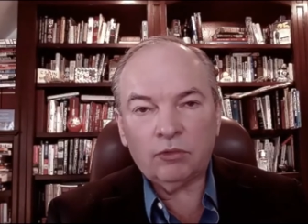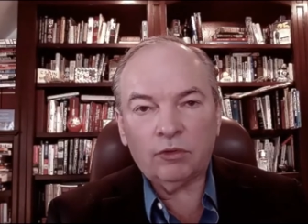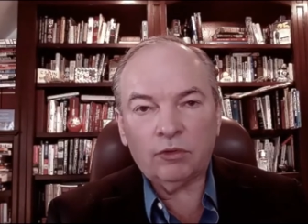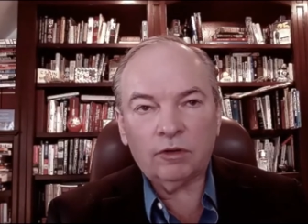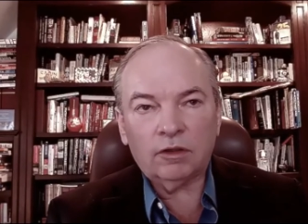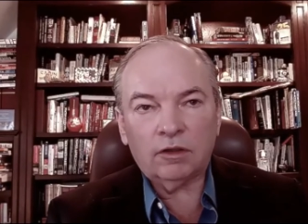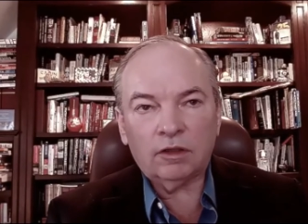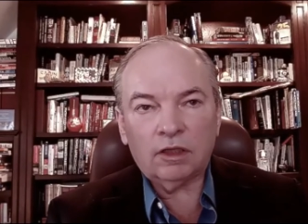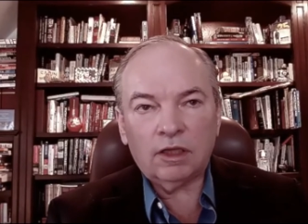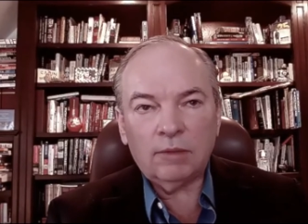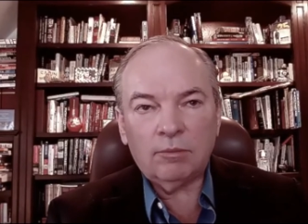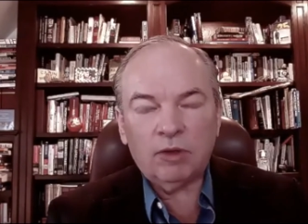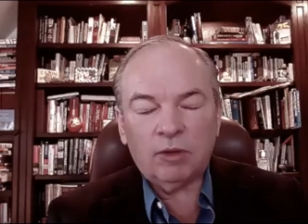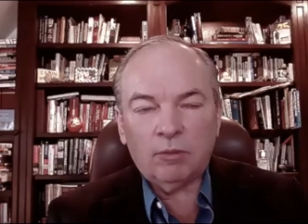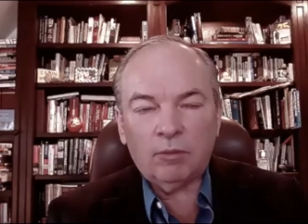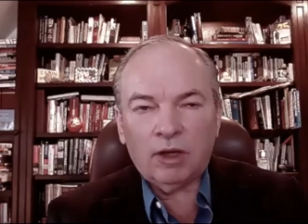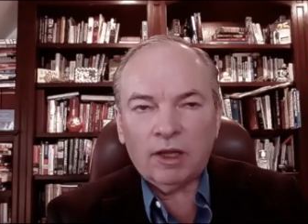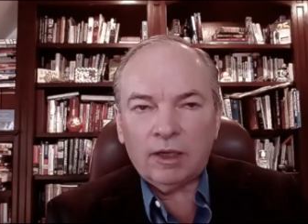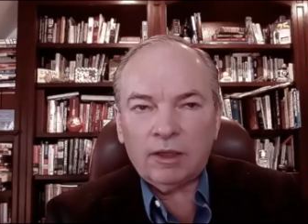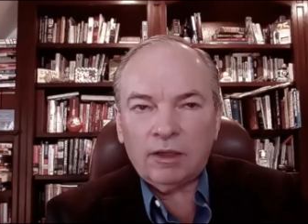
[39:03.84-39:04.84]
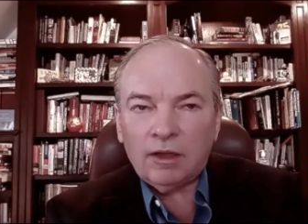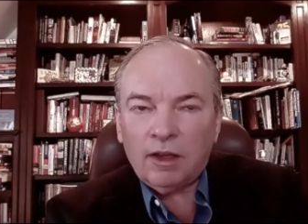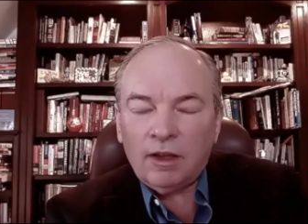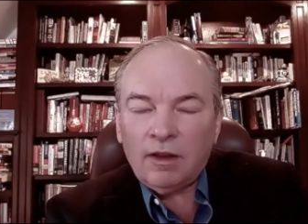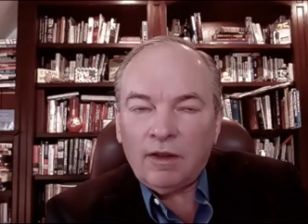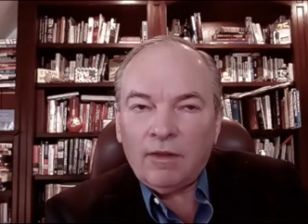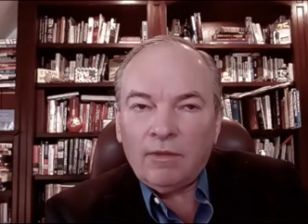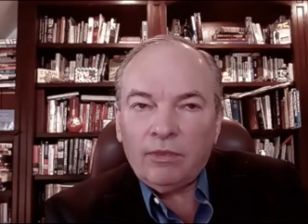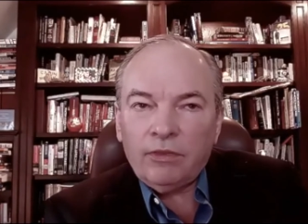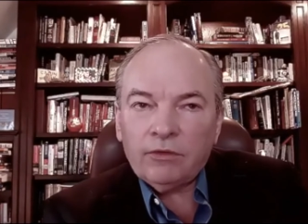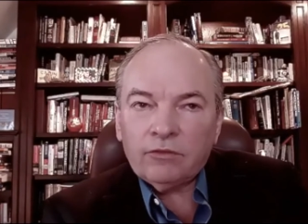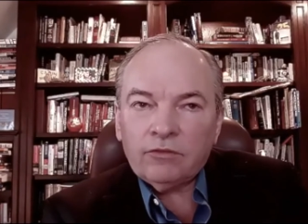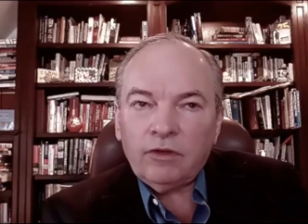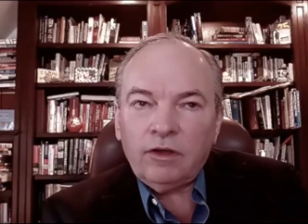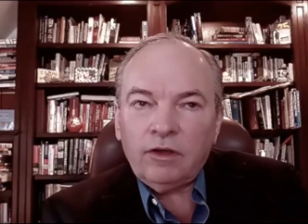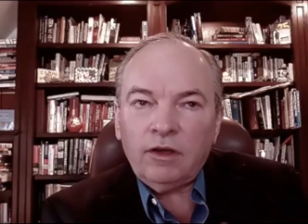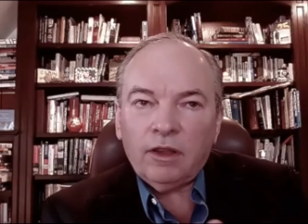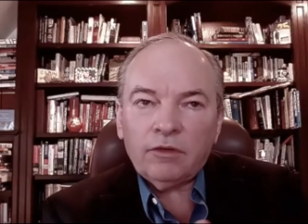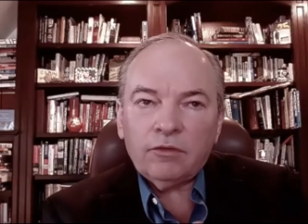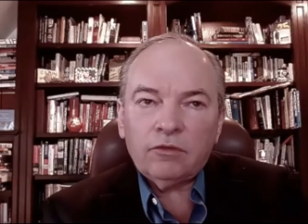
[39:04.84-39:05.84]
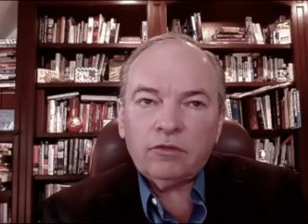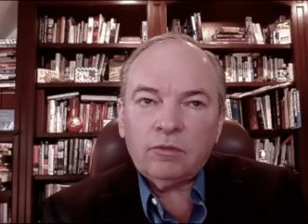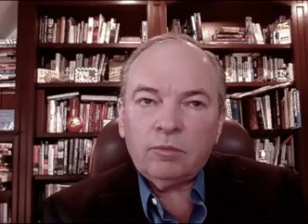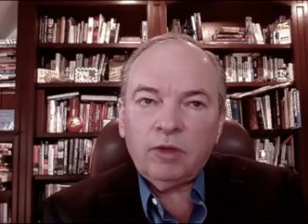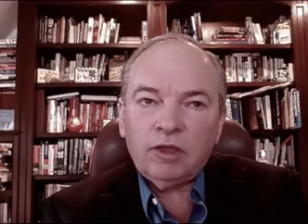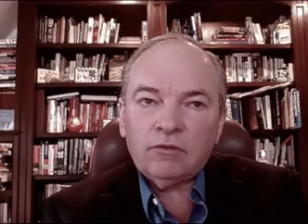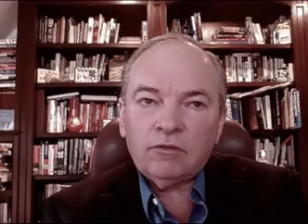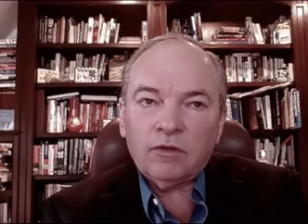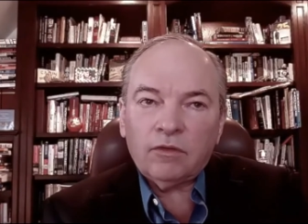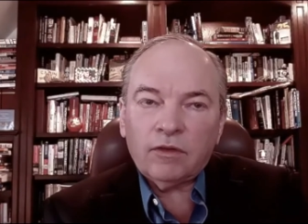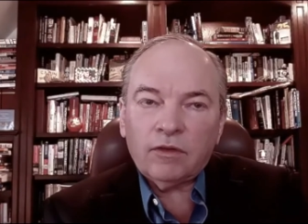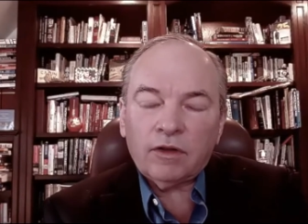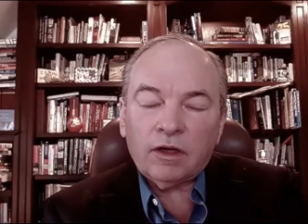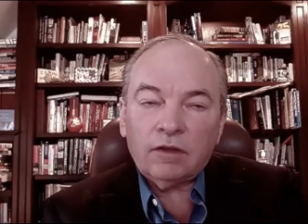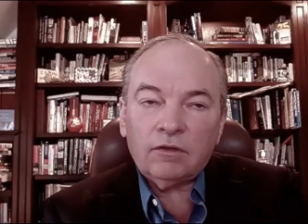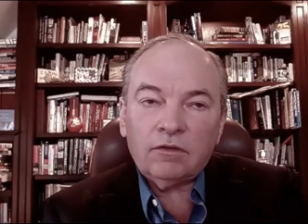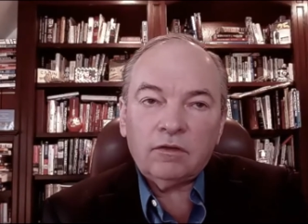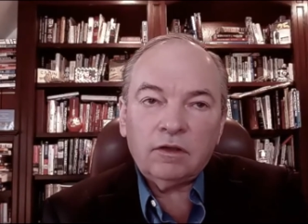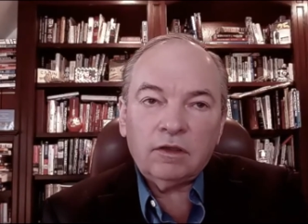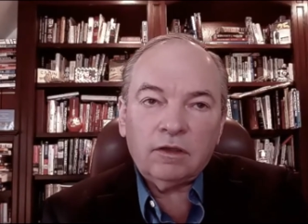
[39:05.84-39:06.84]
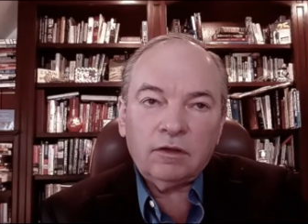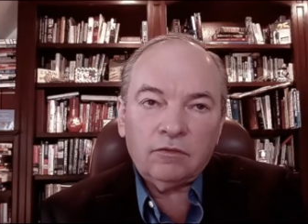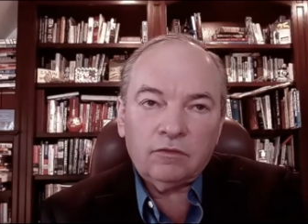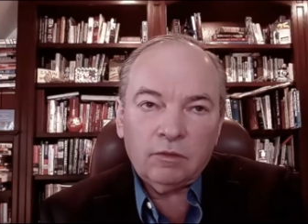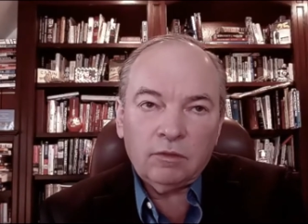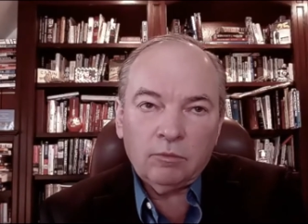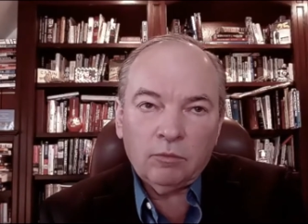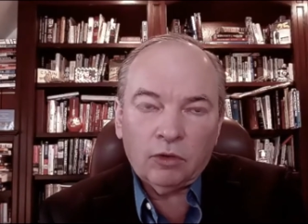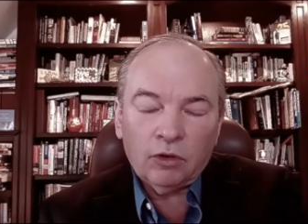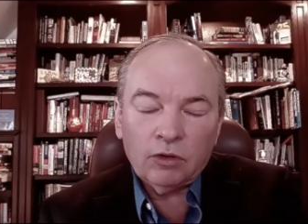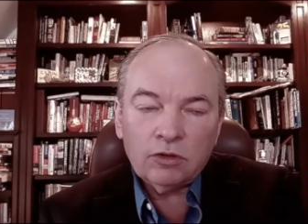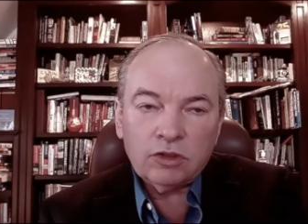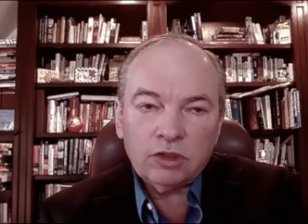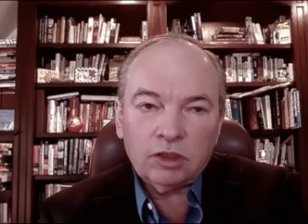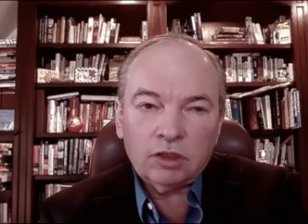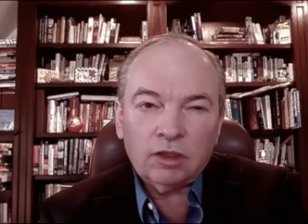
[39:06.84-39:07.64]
to keep in mind. There's another dimension that I think is emerging,